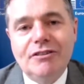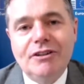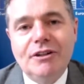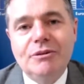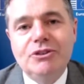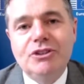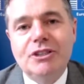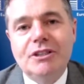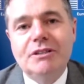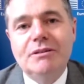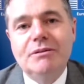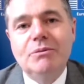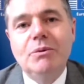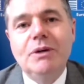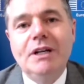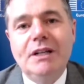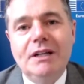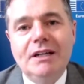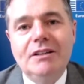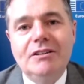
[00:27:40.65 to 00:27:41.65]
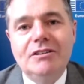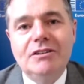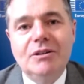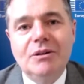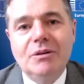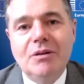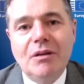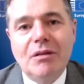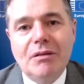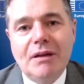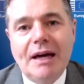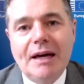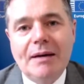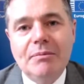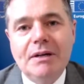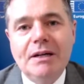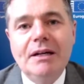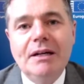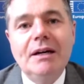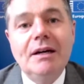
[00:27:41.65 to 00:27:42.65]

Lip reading: future, we need to do the same.